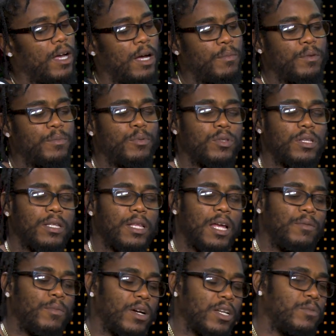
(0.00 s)
I'm going to put it
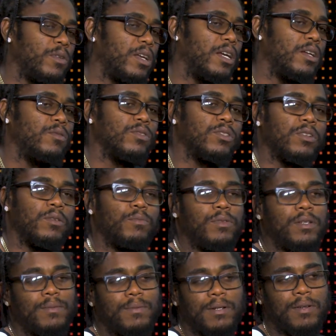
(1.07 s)
at max because I know some
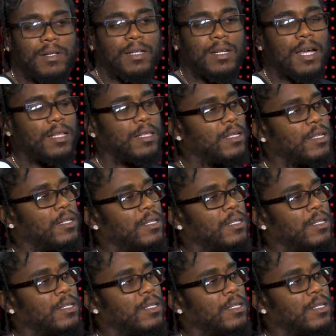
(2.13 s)
people are really that